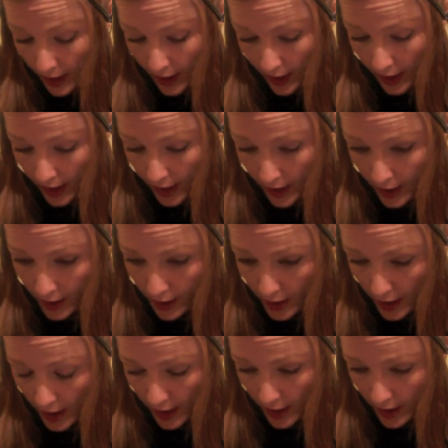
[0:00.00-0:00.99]
and
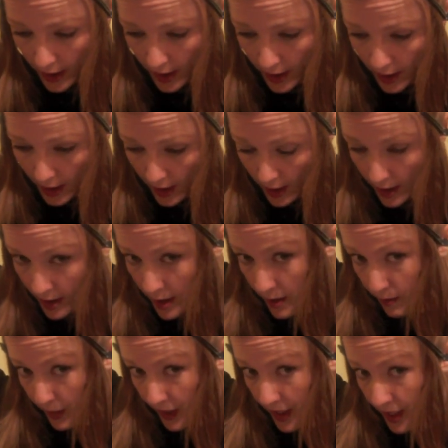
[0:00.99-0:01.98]
just
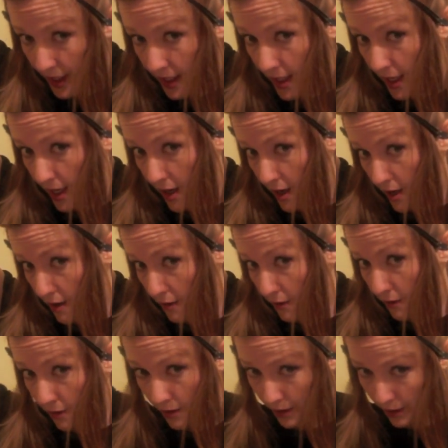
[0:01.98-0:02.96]
split it in
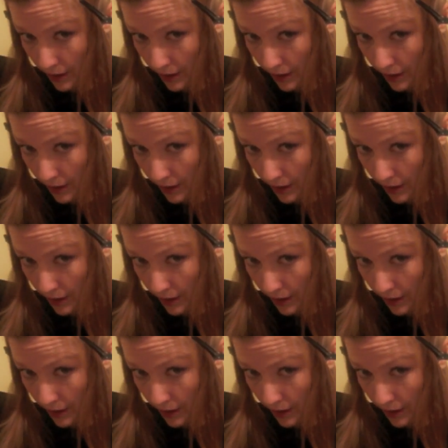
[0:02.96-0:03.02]
half,